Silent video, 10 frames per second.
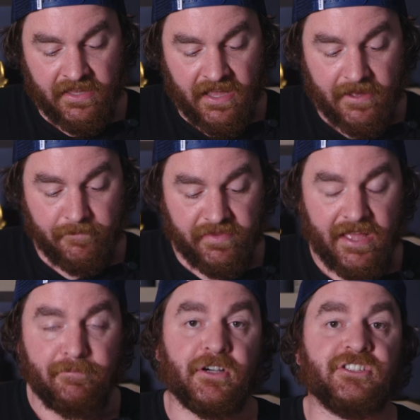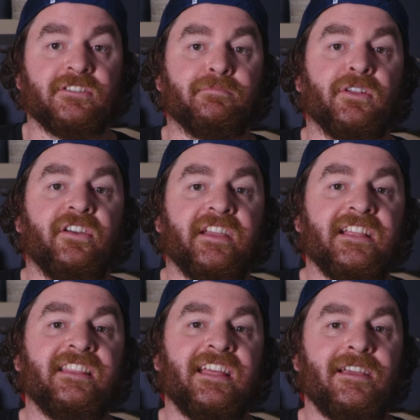that motion blur
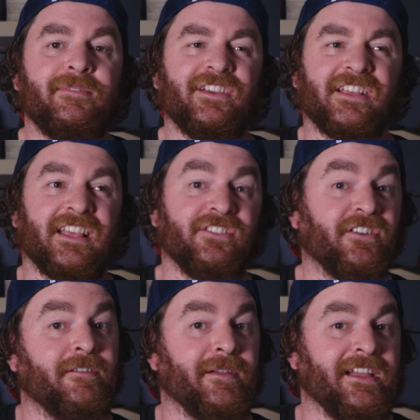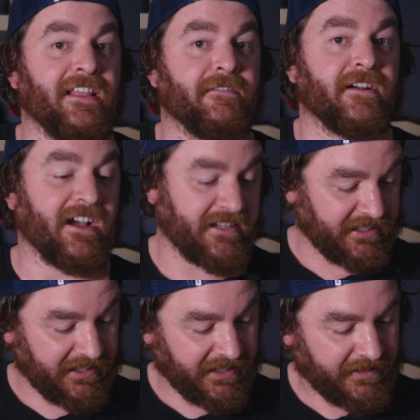in there because it's not going to be in there
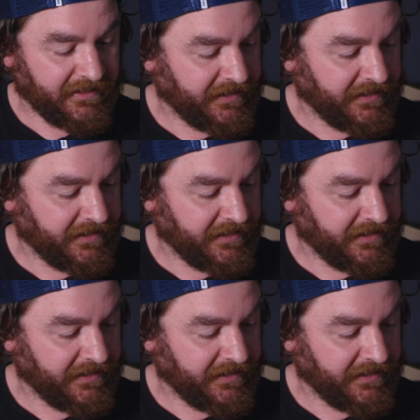regardless.